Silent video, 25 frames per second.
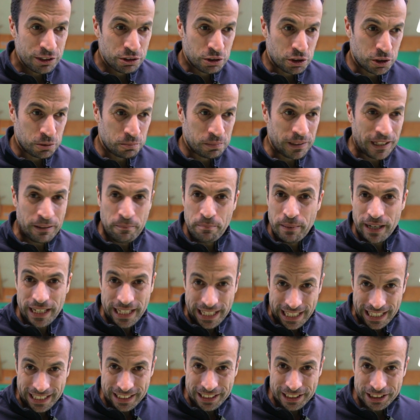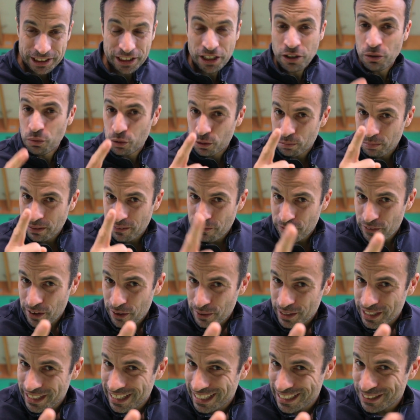to speak better English. Would be
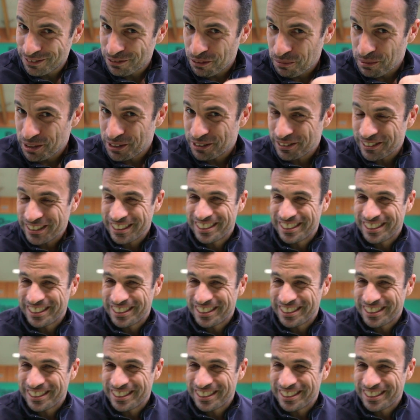very nice from you.